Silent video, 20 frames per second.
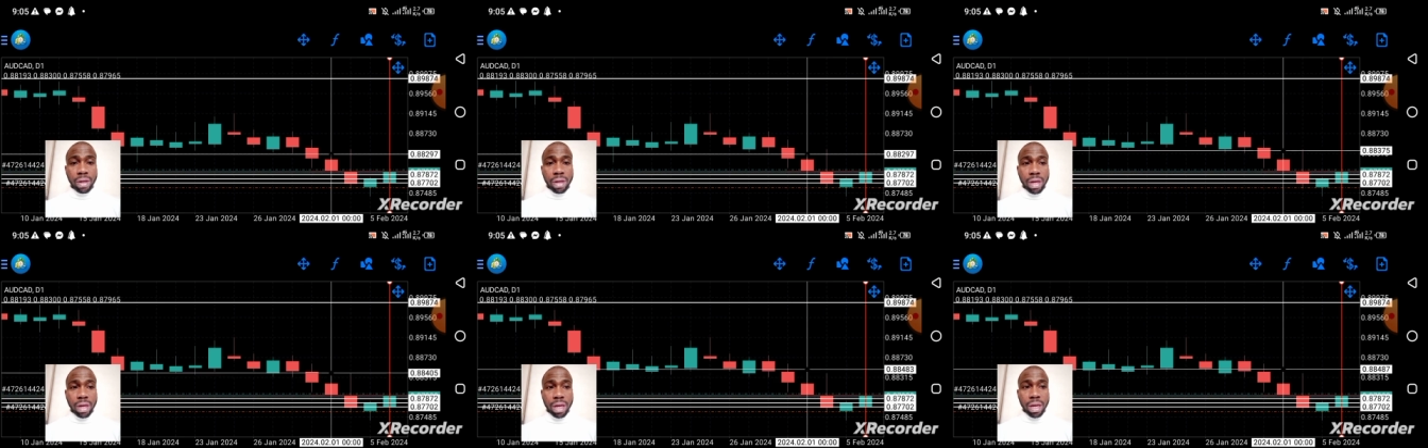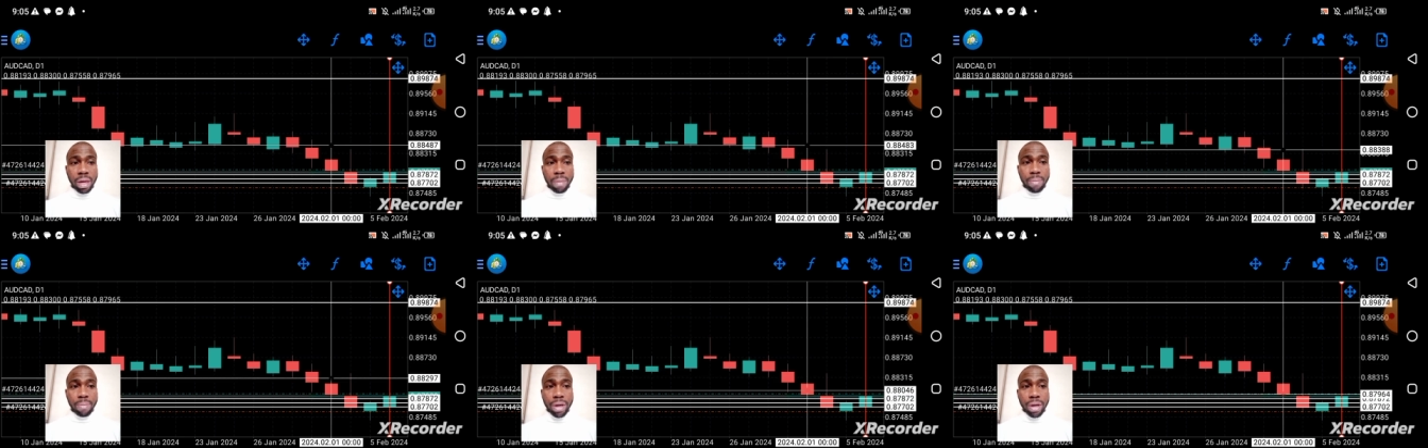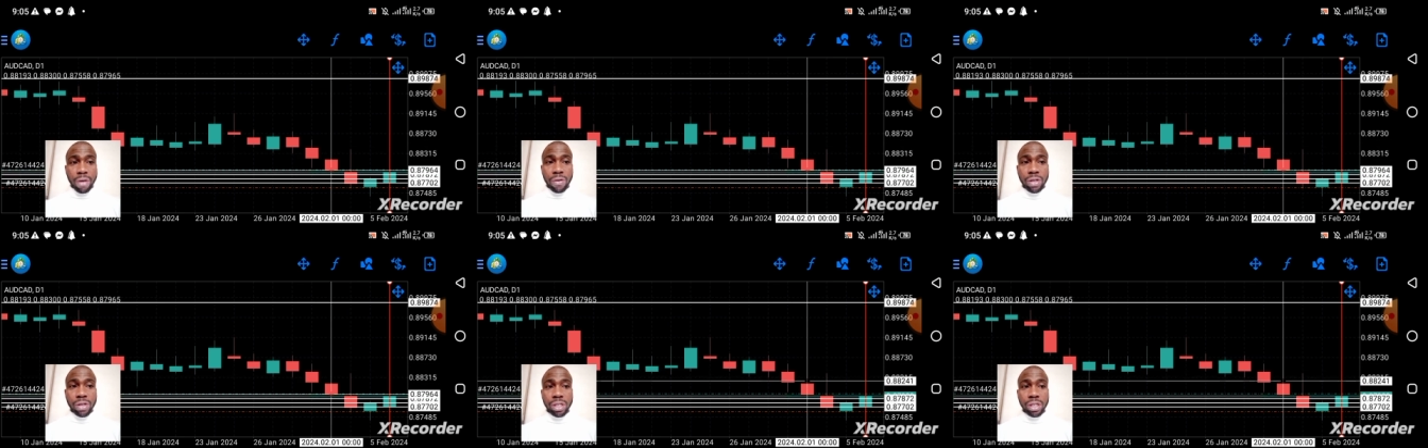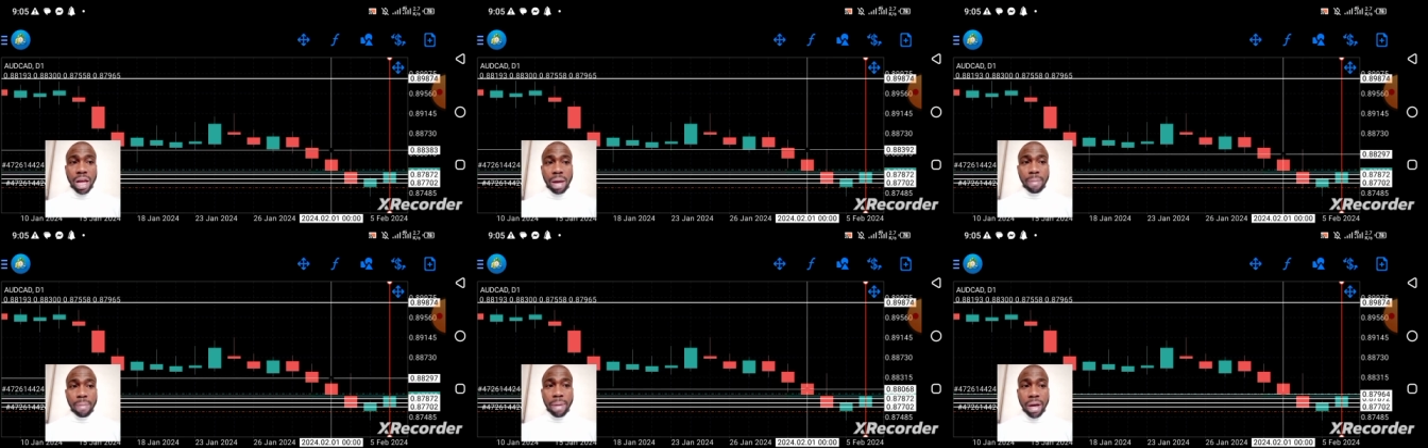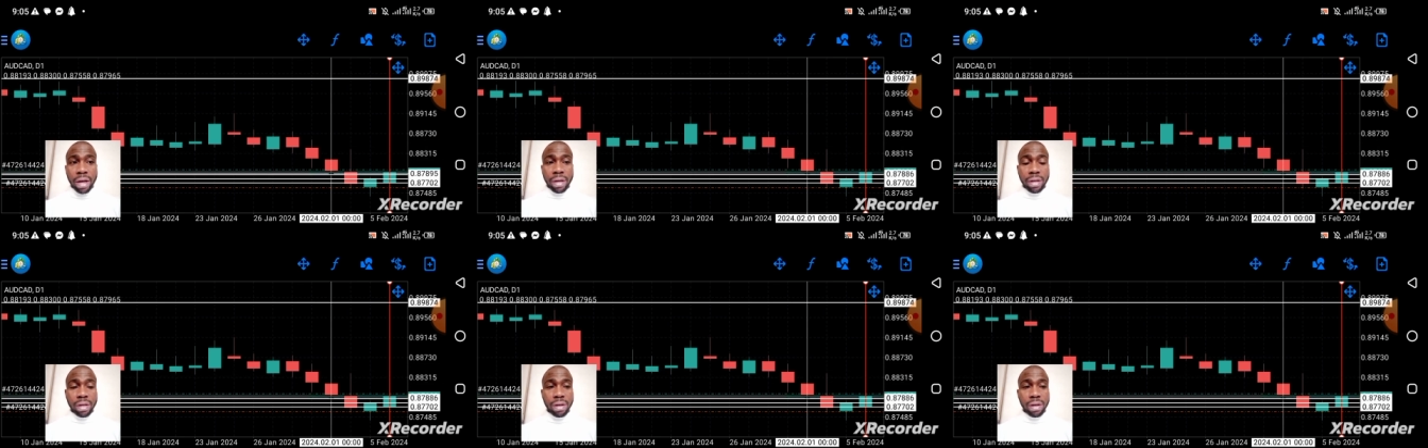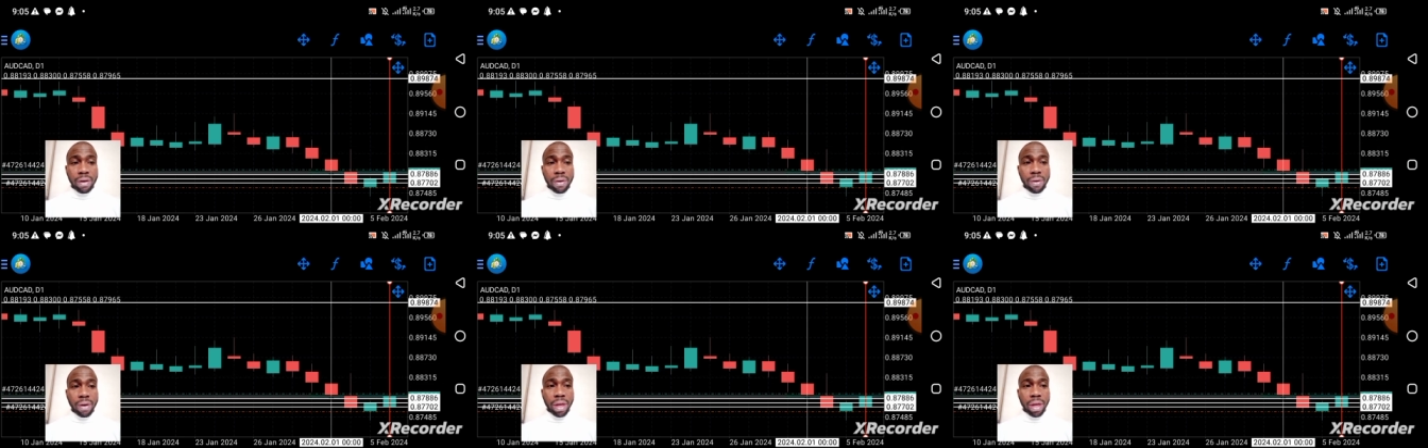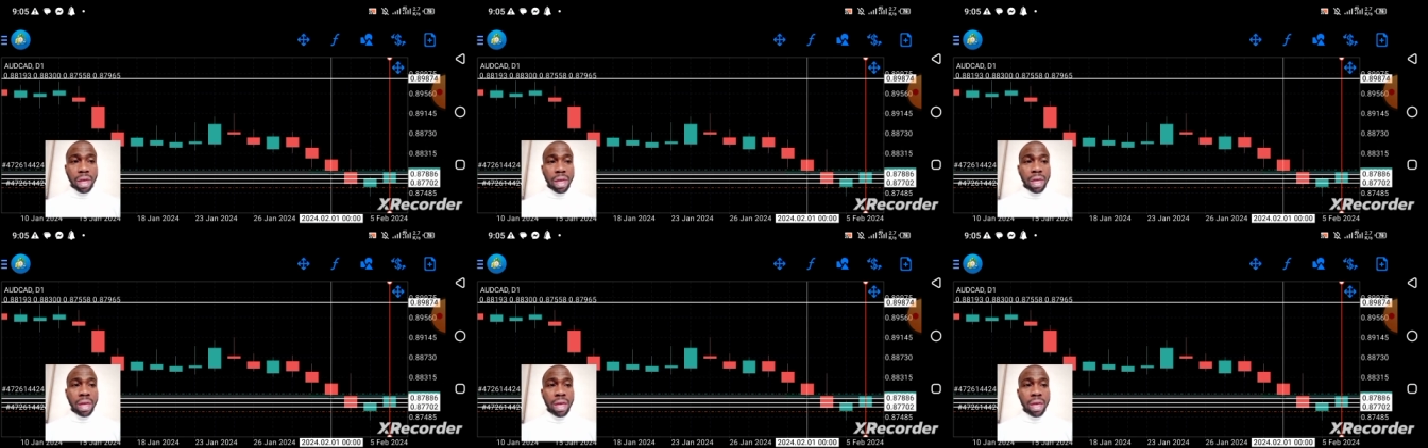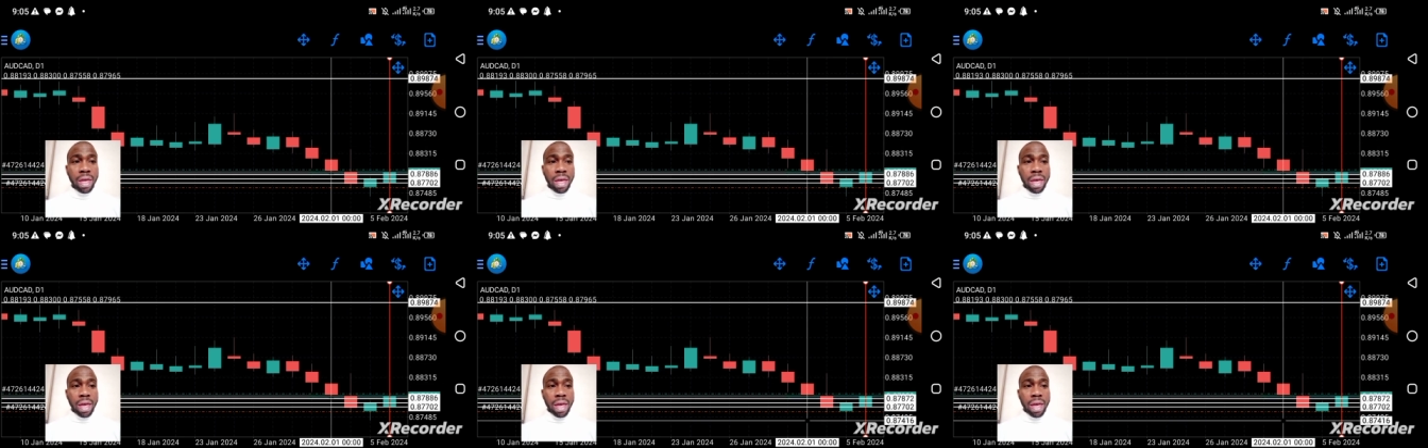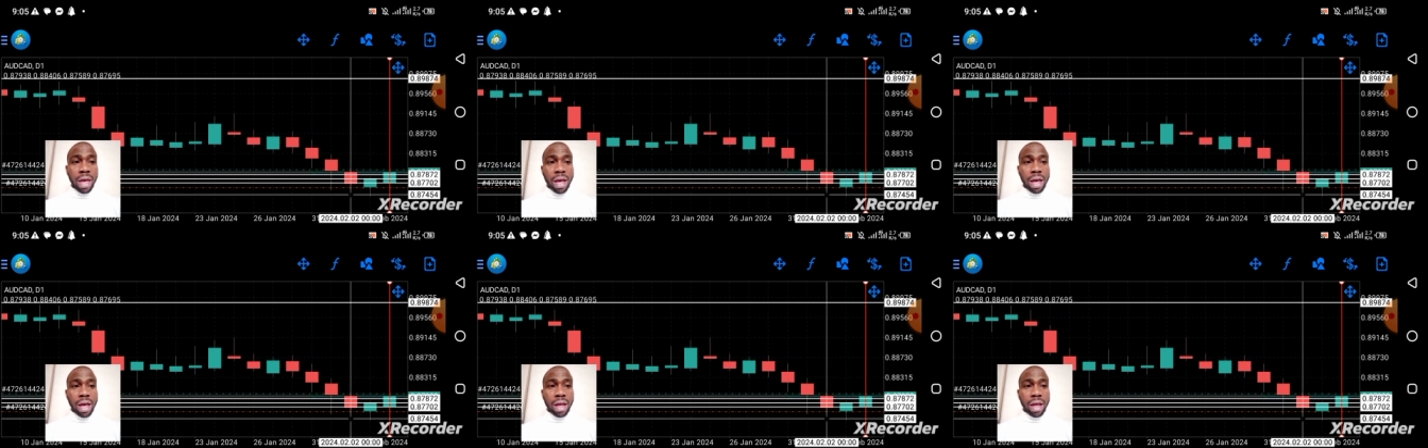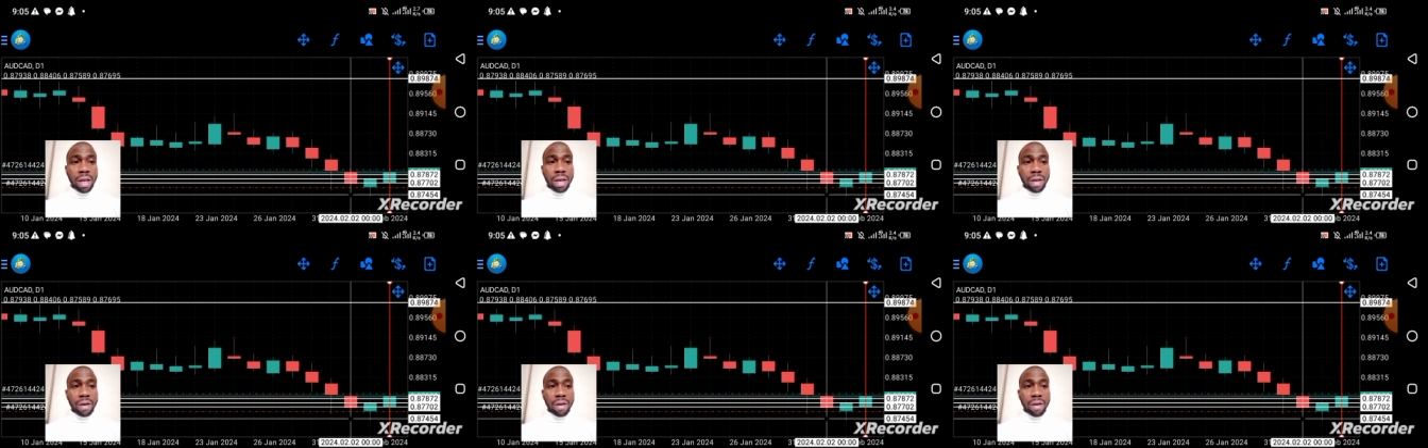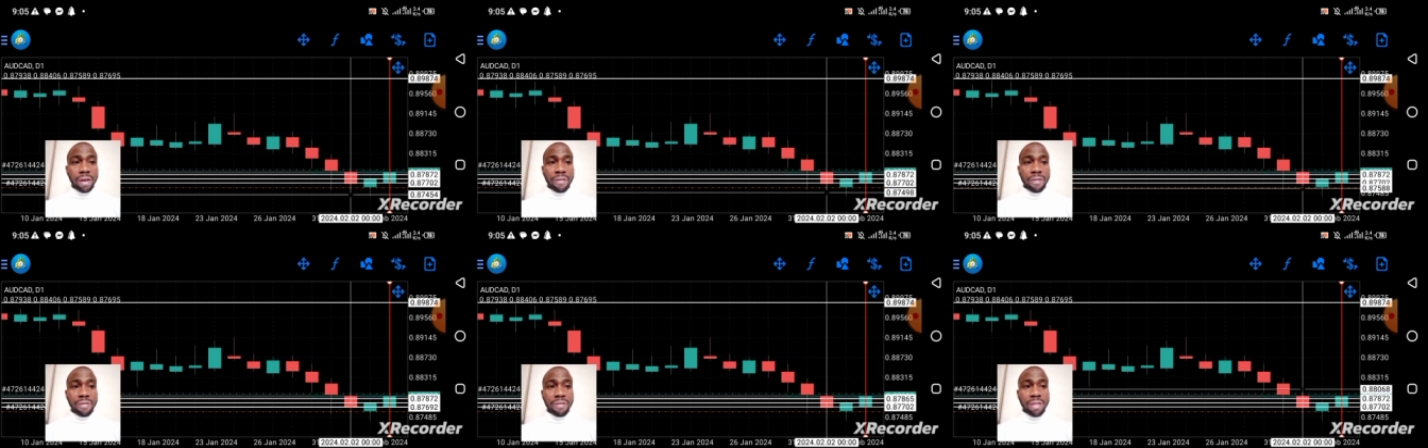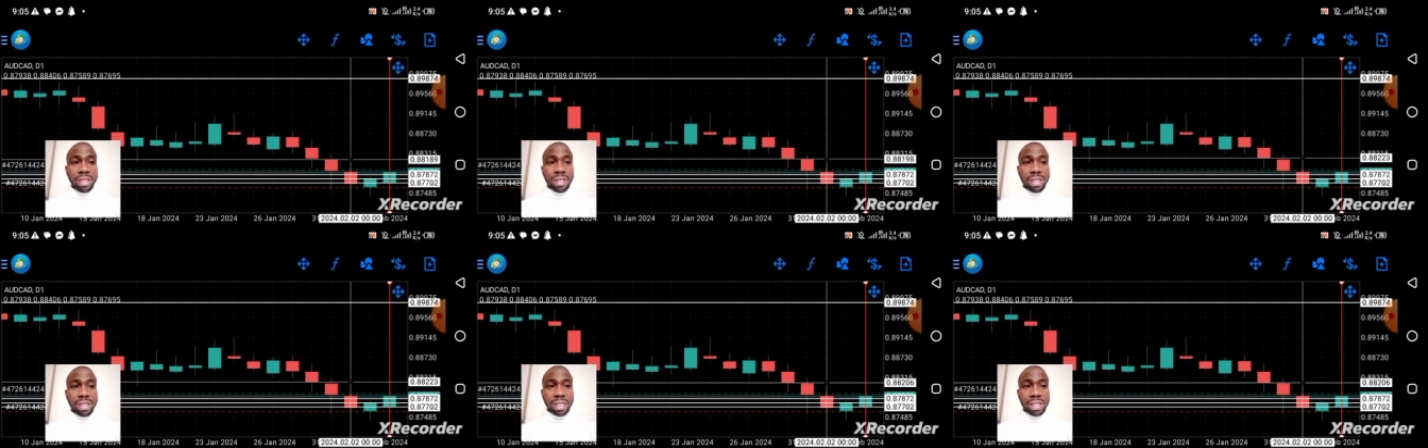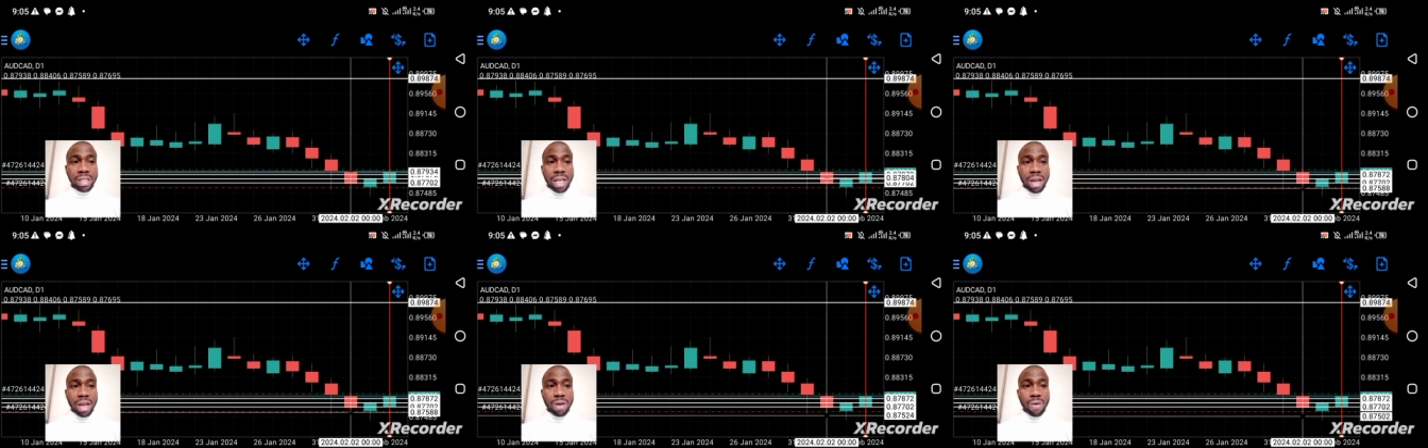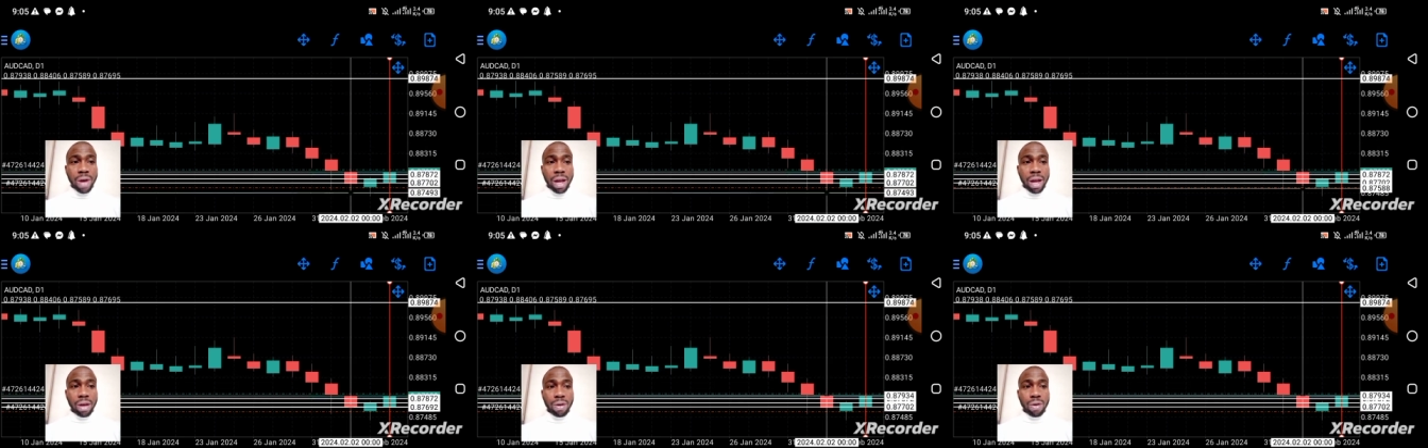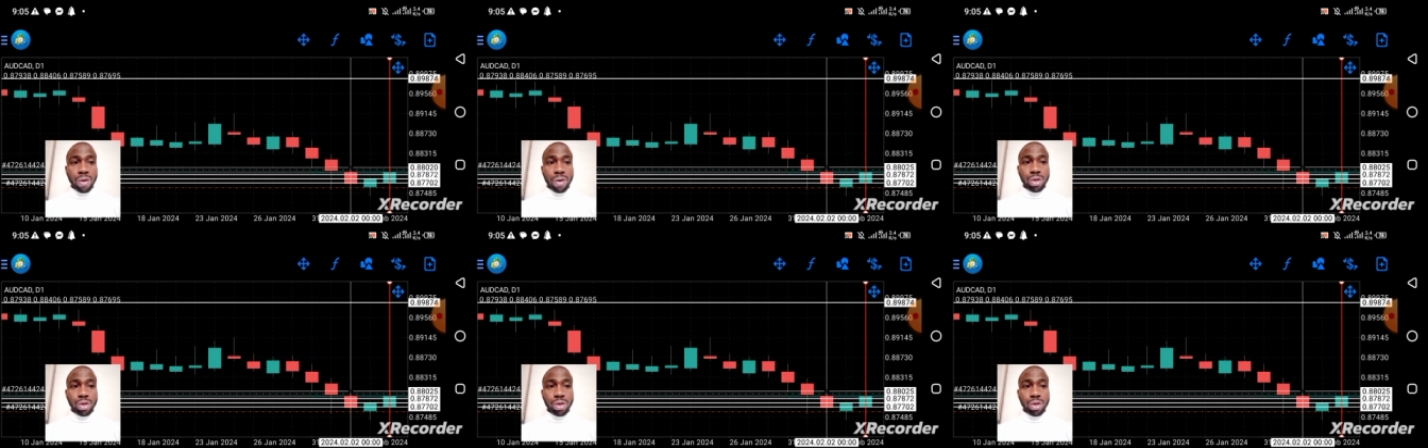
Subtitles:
a bearish hammer, okay, and if this next candle had closed